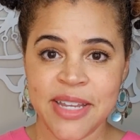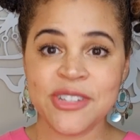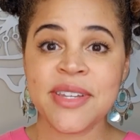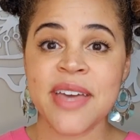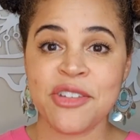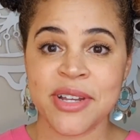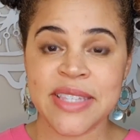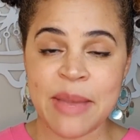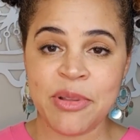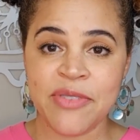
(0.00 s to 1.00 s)
Here's another
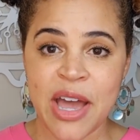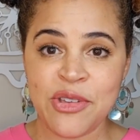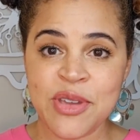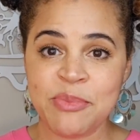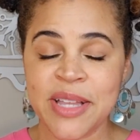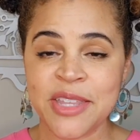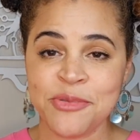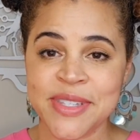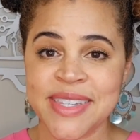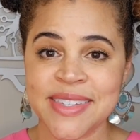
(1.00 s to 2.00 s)
example of how you can play
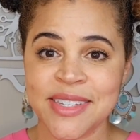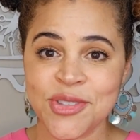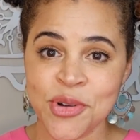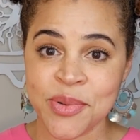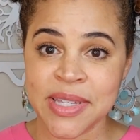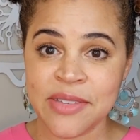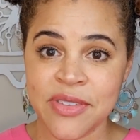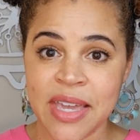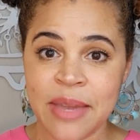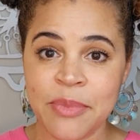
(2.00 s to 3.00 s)
the resistance or
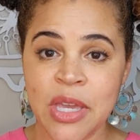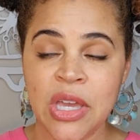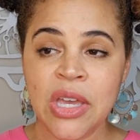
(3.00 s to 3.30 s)
relief game.